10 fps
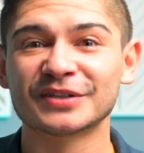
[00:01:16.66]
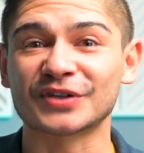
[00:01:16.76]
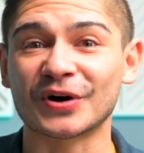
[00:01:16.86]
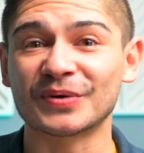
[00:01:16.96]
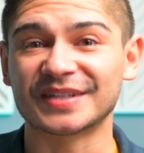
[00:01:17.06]

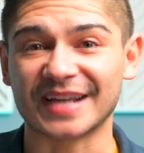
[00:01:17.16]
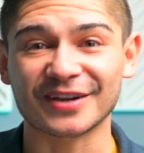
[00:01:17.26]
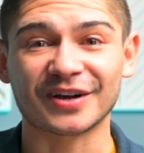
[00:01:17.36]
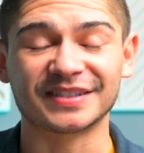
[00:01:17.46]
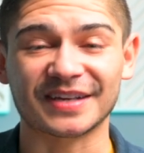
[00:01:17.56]
So
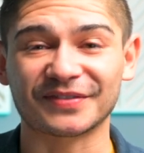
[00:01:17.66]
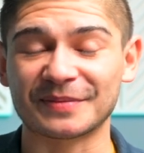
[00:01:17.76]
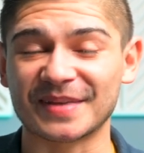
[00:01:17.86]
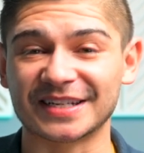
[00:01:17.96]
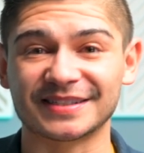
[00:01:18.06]
Nikon definitely
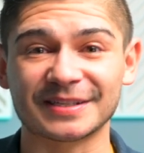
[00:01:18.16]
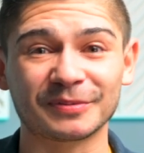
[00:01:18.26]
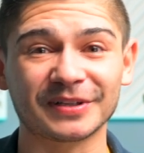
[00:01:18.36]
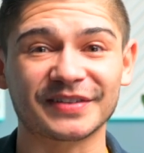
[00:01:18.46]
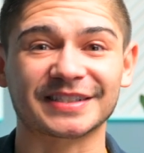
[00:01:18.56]
made it
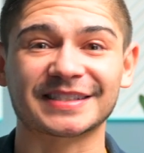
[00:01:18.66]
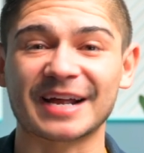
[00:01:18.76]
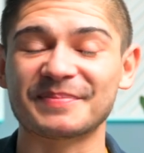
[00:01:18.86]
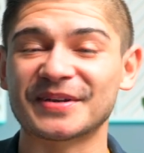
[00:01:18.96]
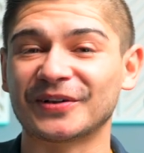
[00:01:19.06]
simple. At the
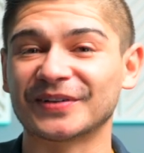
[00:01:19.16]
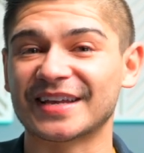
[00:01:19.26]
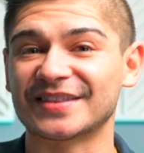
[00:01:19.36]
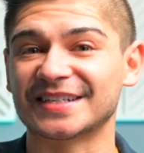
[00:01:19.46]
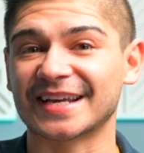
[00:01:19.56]
time, they only
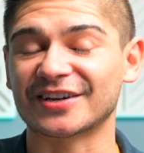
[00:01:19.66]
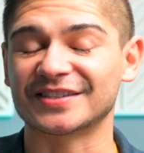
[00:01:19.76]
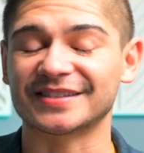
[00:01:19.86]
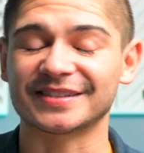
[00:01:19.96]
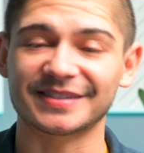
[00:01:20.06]
had the
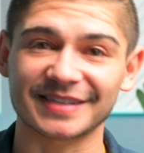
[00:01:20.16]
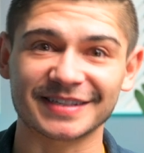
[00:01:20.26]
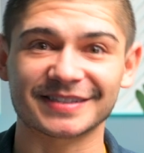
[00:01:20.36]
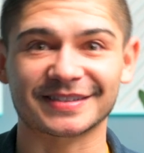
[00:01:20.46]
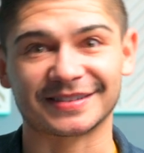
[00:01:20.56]
Nikon
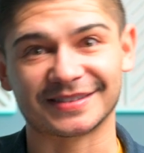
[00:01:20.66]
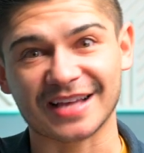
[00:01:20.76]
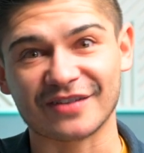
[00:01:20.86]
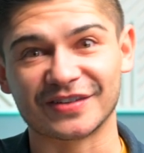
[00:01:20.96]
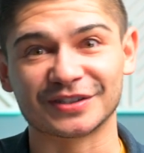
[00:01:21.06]
Z6 and
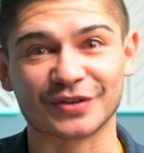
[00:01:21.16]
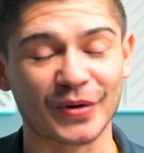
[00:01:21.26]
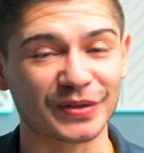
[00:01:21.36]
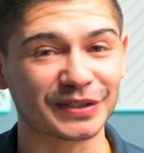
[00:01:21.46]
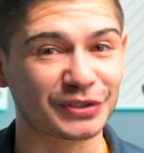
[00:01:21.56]
7, so
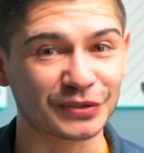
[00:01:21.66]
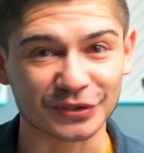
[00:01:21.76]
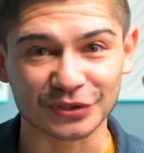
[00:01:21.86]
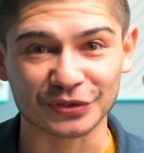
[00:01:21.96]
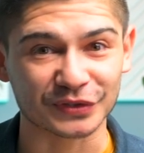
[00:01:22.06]
only two
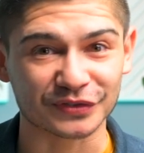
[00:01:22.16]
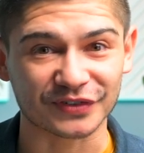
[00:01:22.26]
to choose